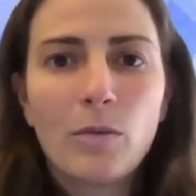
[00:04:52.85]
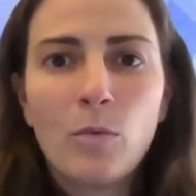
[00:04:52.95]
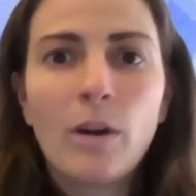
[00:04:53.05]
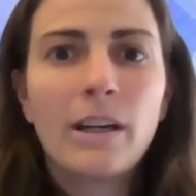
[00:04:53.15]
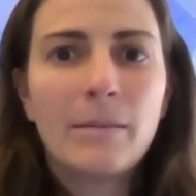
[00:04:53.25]

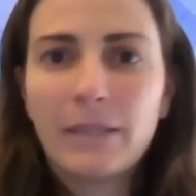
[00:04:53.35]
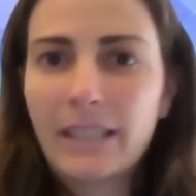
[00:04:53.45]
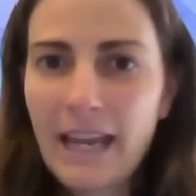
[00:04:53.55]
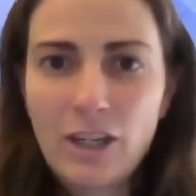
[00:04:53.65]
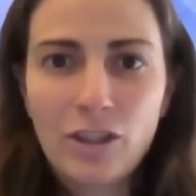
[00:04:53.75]
what
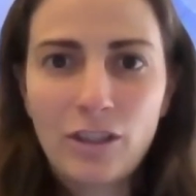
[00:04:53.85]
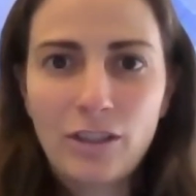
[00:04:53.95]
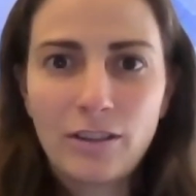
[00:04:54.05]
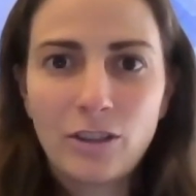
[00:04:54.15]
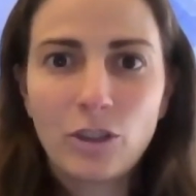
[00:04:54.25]

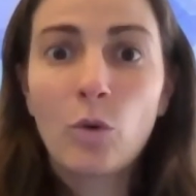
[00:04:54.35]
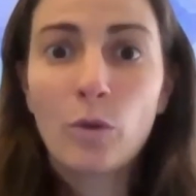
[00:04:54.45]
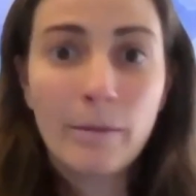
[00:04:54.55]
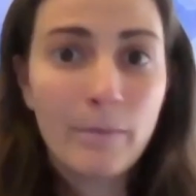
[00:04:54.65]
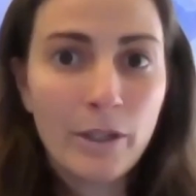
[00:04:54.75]
implications
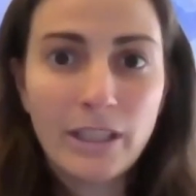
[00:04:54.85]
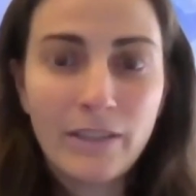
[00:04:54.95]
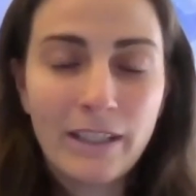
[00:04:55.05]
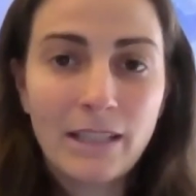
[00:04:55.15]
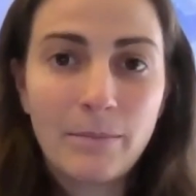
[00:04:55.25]
your
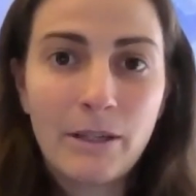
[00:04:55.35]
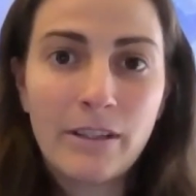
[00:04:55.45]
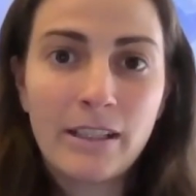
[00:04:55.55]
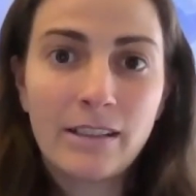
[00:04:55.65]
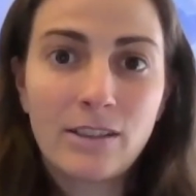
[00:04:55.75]
immersive
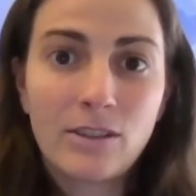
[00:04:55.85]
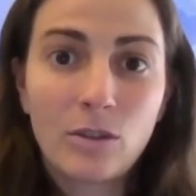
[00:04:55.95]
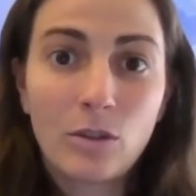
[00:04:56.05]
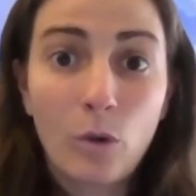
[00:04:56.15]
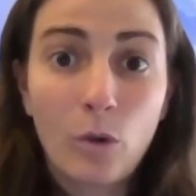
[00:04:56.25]
experience
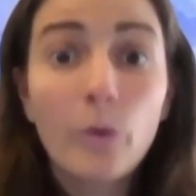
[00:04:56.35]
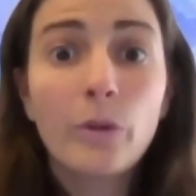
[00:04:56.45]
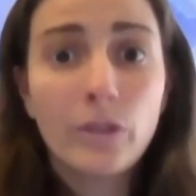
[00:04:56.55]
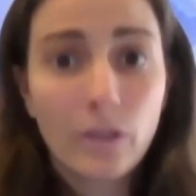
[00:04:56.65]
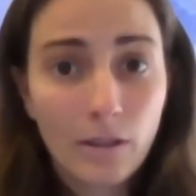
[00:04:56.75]
could